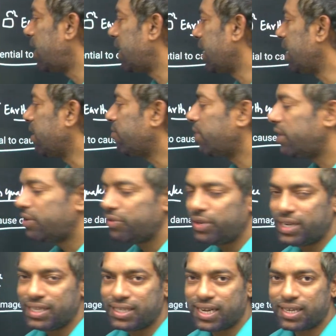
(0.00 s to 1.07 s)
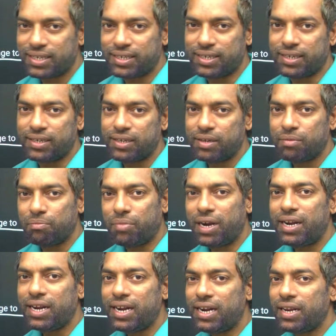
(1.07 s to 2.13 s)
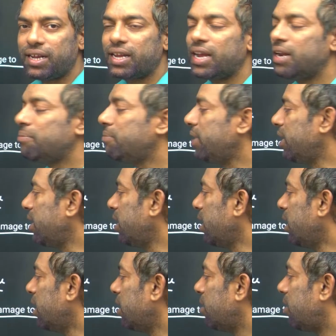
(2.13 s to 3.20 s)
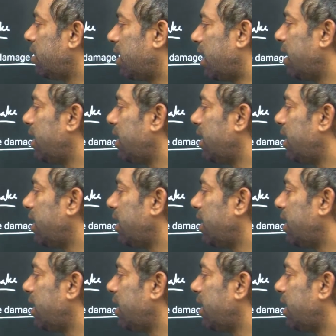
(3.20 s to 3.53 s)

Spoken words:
equal to disaster, but it can be turned